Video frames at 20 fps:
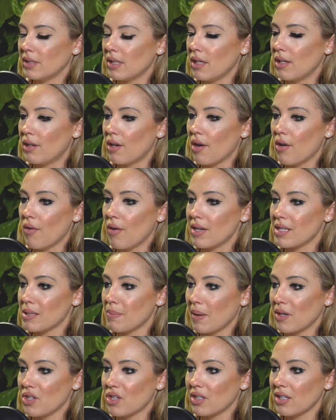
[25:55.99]
you know,
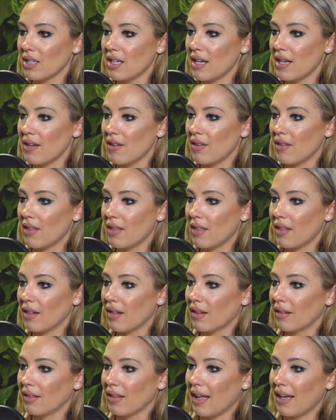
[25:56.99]
especially
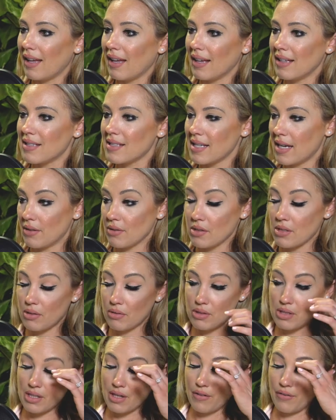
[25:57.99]
like it sounds
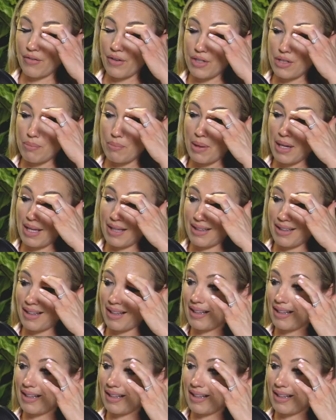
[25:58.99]
so selfish, but